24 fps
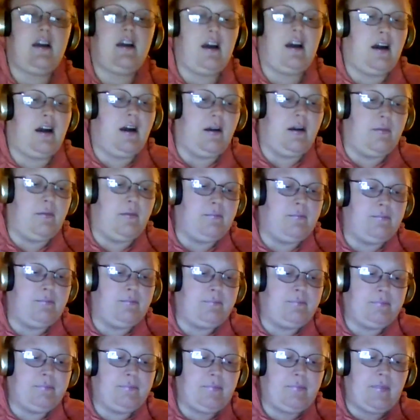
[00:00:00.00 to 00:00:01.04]
um,
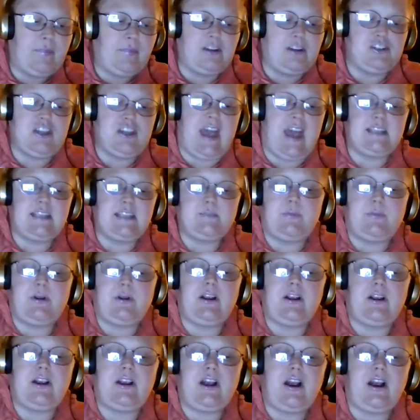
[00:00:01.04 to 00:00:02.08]

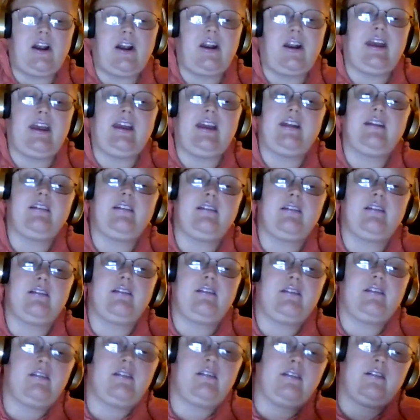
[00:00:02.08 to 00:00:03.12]
jasper, garnet,
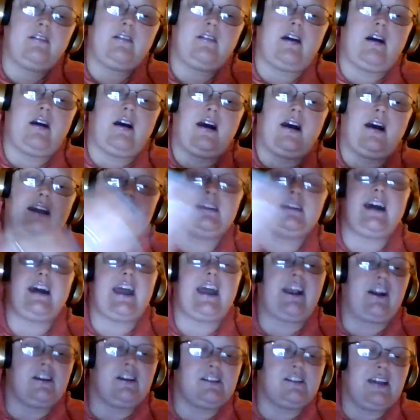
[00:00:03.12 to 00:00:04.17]

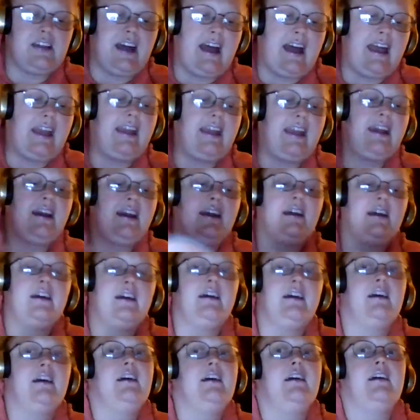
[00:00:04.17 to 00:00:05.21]
tiger's eye,
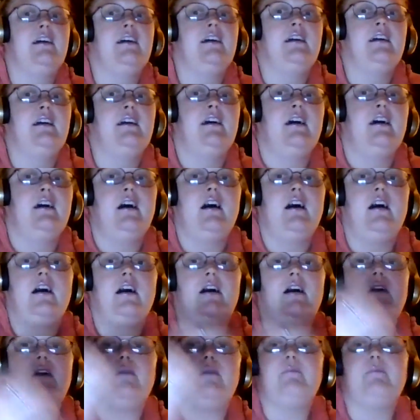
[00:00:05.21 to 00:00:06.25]

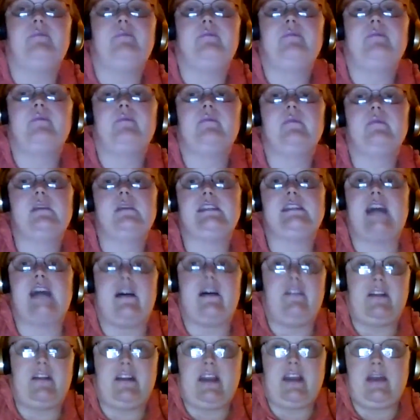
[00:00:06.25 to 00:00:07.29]
um,
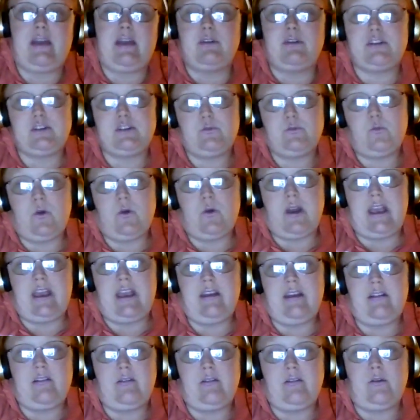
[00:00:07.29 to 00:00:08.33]
selenite, which is
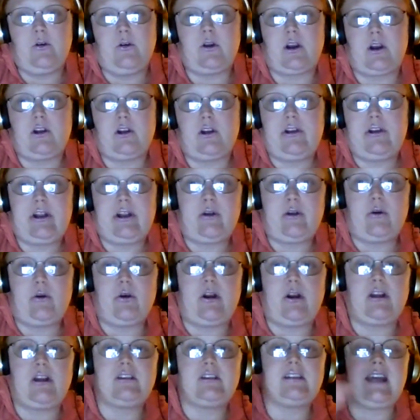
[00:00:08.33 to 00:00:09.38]
white, or clear
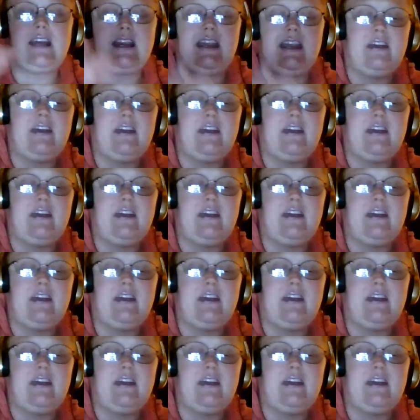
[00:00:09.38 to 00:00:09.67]
quartz, any